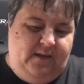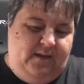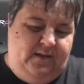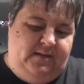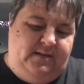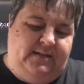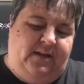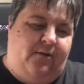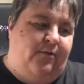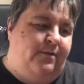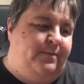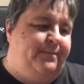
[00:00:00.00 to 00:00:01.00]

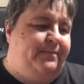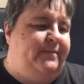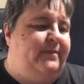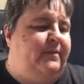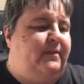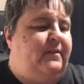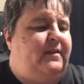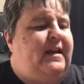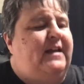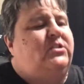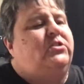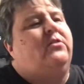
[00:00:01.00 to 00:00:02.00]
So did
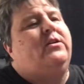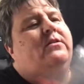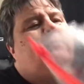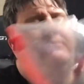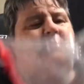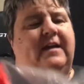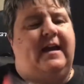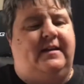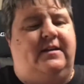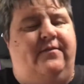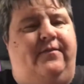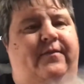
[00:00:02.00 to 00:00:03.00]
I show you
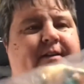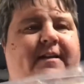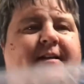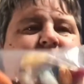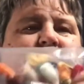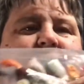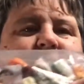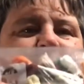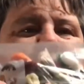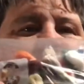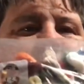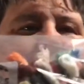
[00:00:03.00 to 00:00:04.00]
kind of
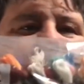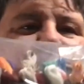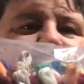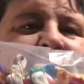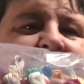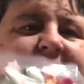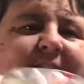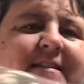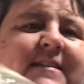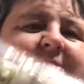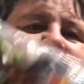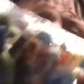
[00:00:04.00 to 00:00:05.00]
that?
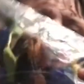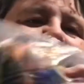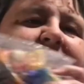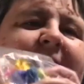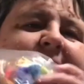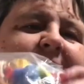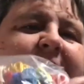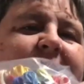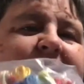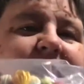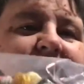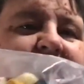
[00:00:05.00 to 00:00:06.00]

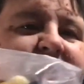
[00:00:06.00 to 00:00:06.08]
Are the